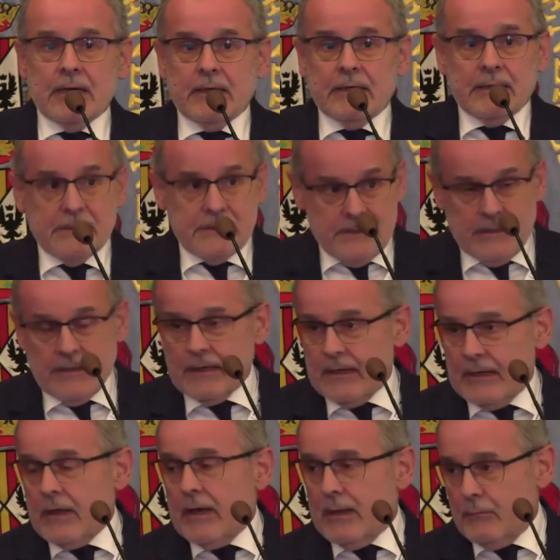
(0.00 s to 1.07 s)
And in
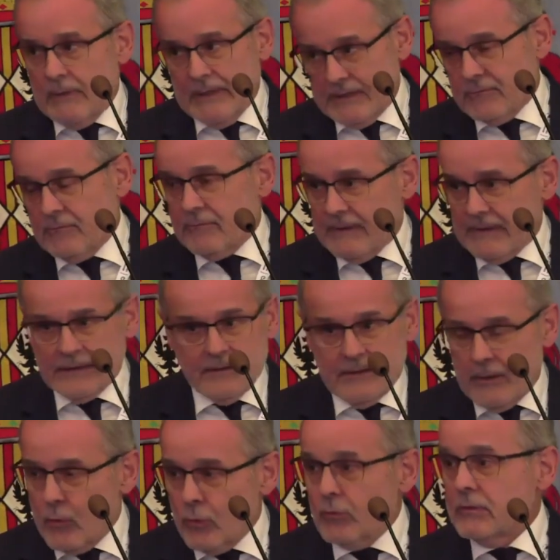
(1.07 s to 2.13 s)
general, I would like to
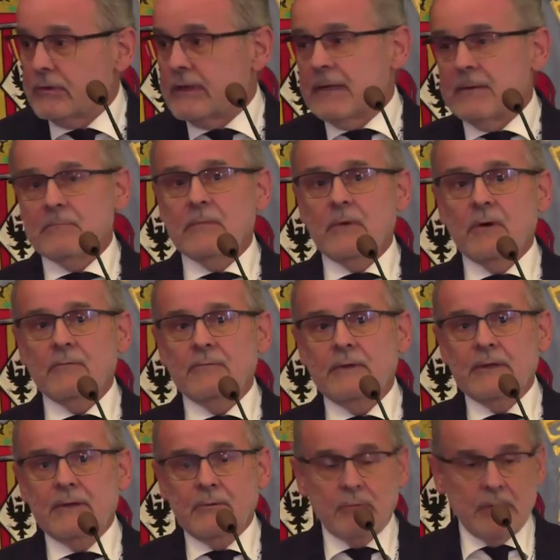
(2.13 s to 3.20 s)
thank the whole team
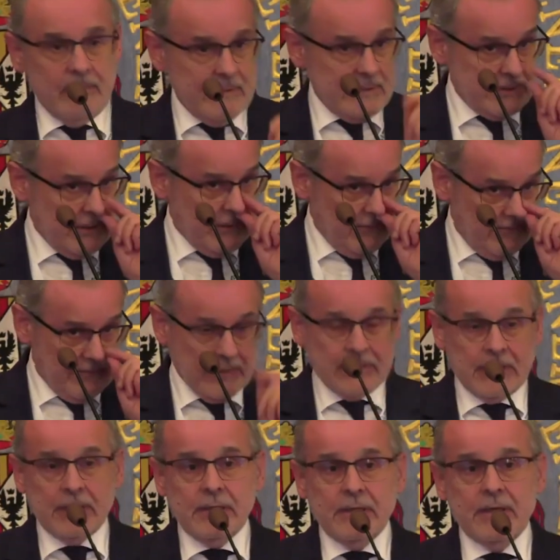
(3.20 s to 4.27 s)
of the University of
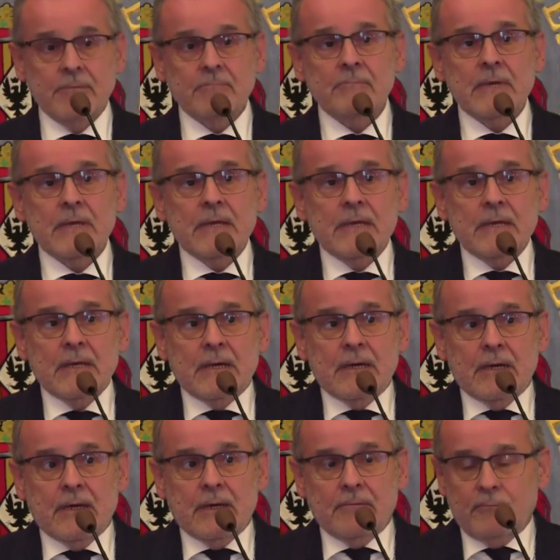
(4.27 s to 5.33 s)
Catania
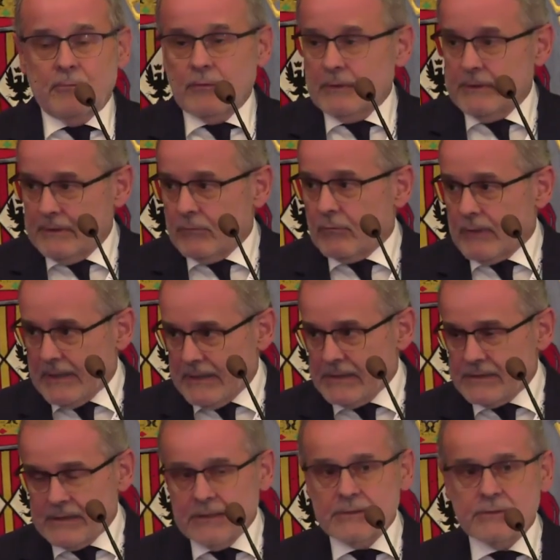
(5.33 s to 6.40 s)
for the
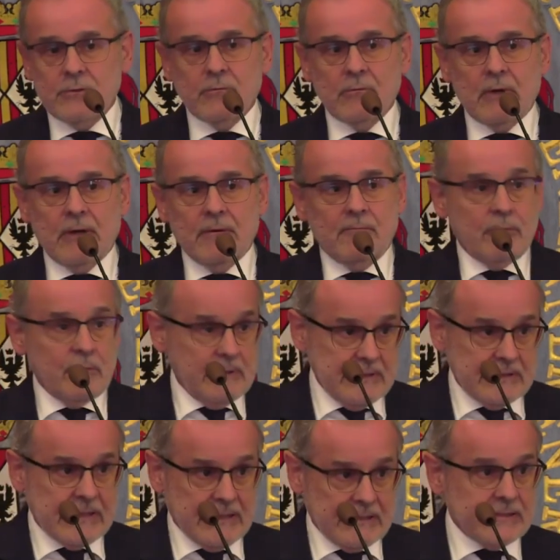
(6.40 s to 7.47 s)
organization and for
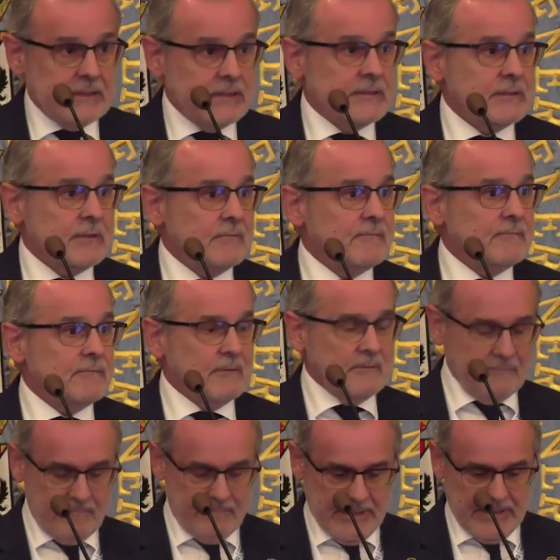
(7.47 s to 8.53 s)
the success
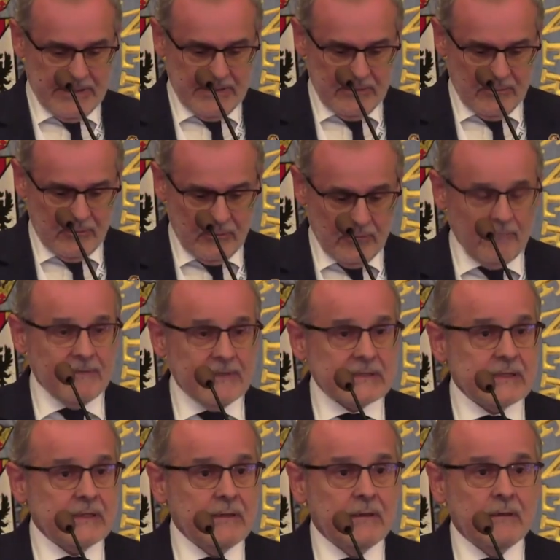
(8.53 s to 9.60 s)
of being all of
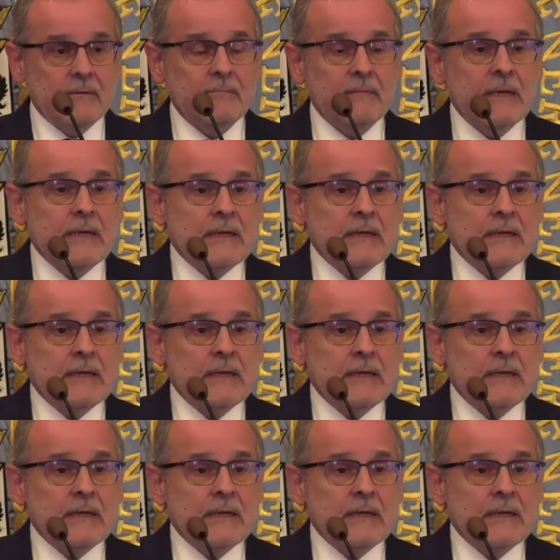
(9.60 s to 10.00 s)
us here.